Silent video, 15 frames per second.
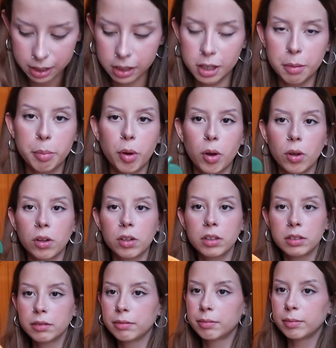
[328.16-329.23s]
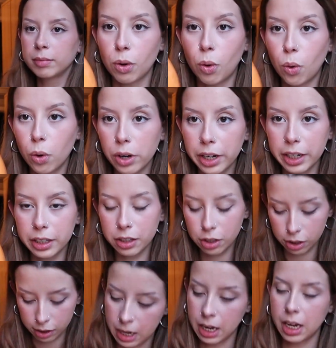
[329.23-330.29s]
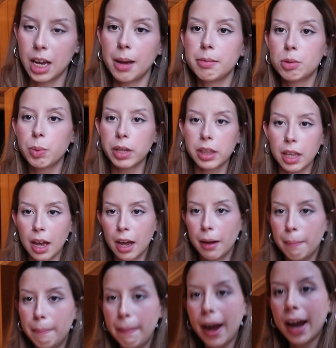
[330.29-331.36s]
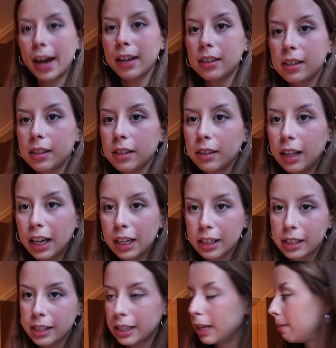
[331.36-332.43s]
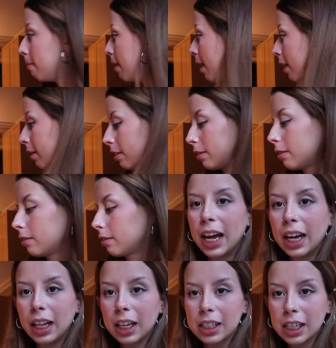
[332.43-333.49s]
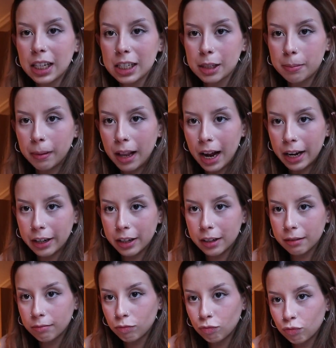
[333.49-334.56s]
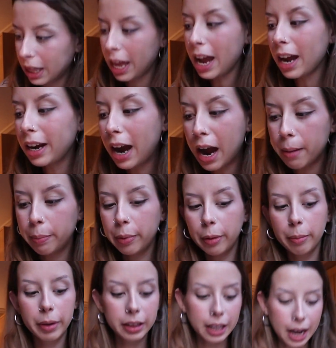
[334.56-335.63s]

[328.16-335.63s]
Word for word: This is the bowl. It's orange. It comes with a mat, like a slip mat, and it looks like a splatter. They had an apple, but